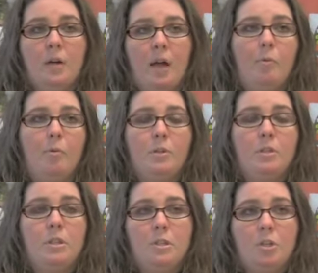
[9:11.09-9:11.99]
I'm only
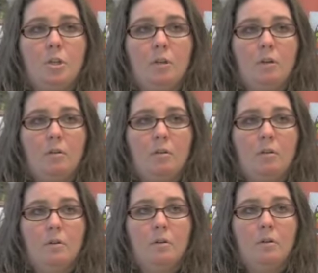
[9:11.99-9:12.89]
teaching
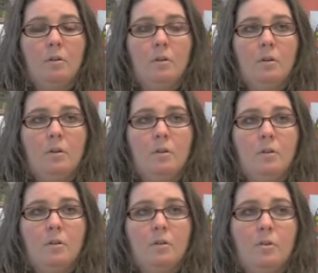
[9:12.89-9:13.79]

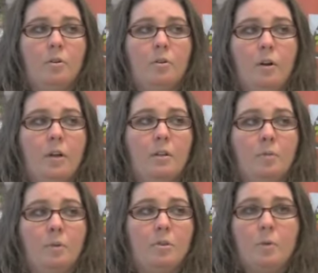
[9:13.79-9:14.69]
third grade at the
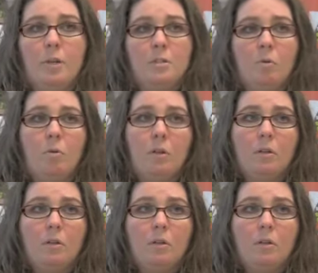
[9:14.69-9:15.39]
Rich White School.